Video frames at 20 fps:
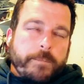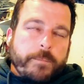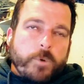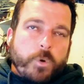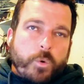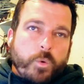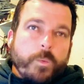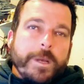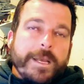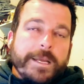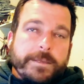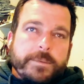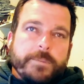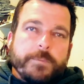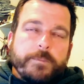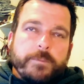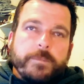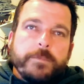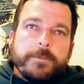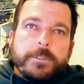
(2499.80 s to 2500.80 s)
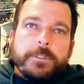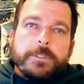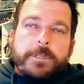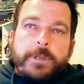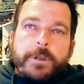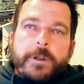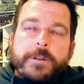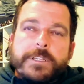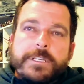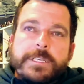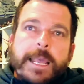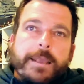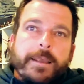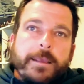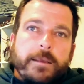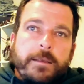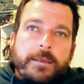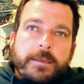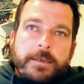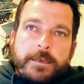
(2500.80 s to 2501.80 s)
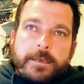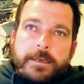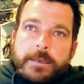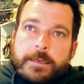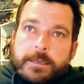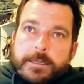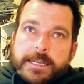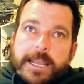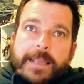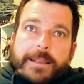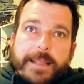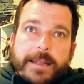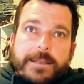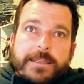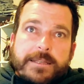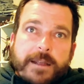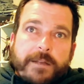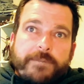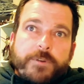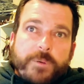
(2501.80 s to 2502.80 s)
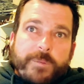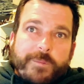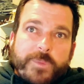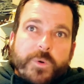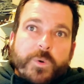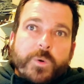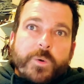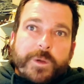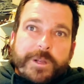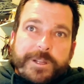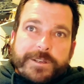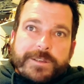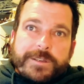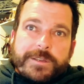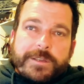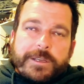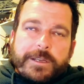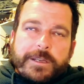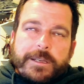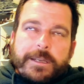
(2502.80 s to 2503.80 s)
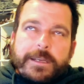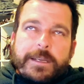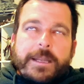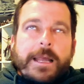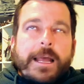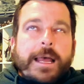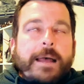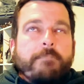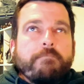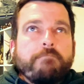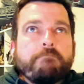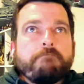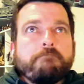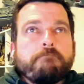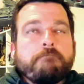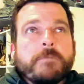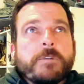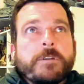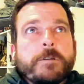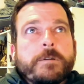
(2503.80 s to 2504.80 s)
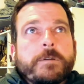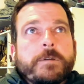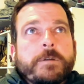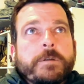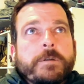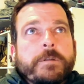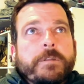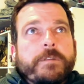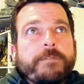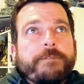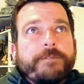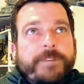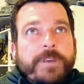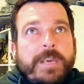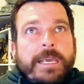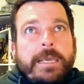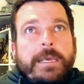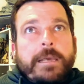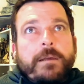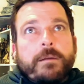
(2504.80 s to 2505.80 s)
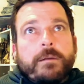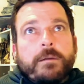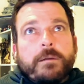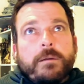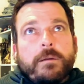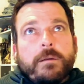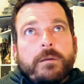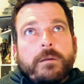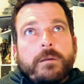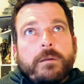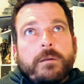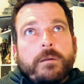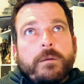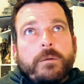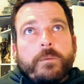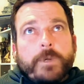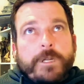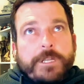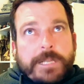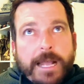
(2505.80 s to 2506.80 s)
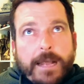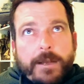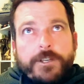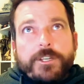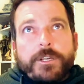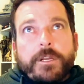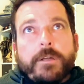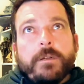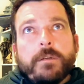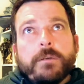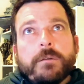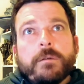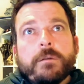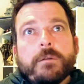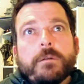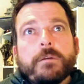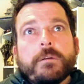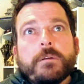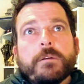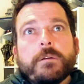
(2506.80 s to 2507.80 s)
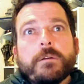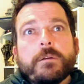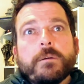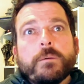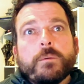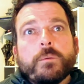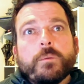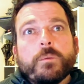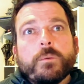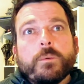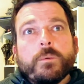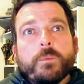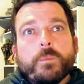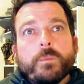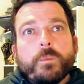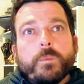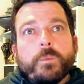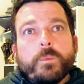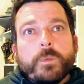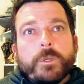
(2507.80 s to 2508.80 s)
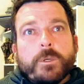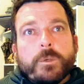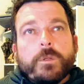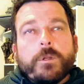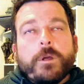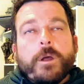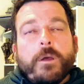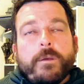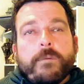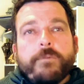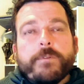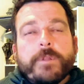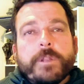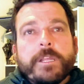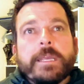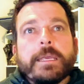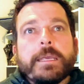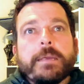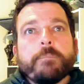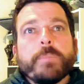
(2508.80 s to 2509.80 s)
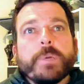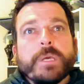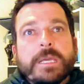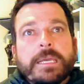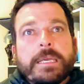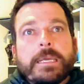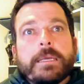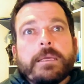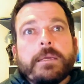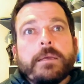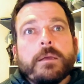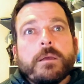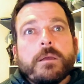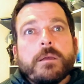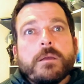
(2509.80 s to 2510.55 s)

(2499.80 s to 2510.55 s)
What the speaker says: always, you know, take that stuff on board. It's the fear reduction will hopefully be